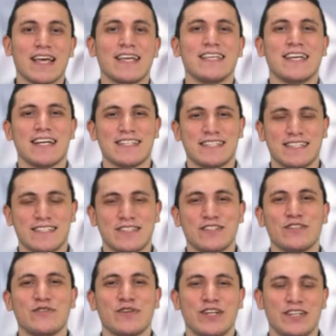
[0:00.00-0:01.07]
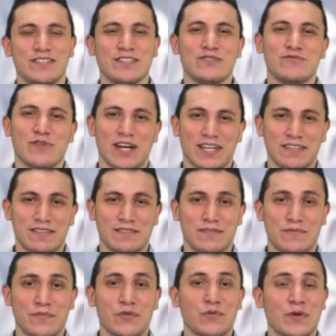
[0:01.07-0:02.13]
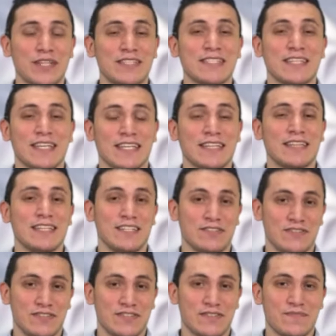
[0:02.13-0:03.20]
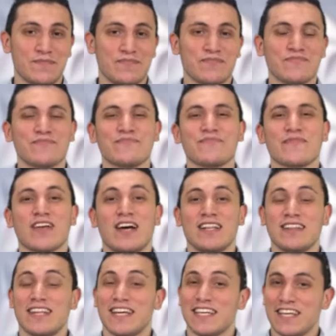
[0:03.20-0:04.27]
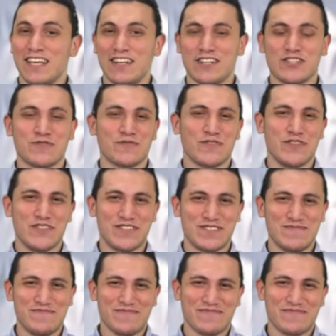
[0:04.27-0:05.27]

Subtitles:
Yes, you heard it right. 28 letters. Unlike English, of course.